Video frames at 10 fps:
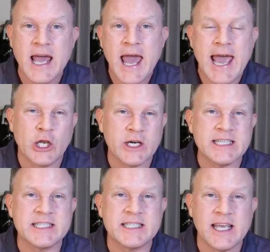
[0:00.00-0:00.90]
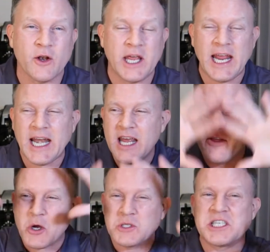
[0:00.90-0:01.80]
and look and see on any of
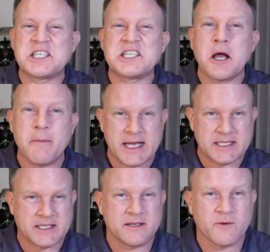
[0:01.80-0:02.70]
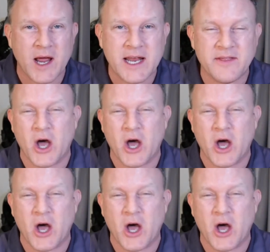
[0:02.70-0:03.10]
those summits, right?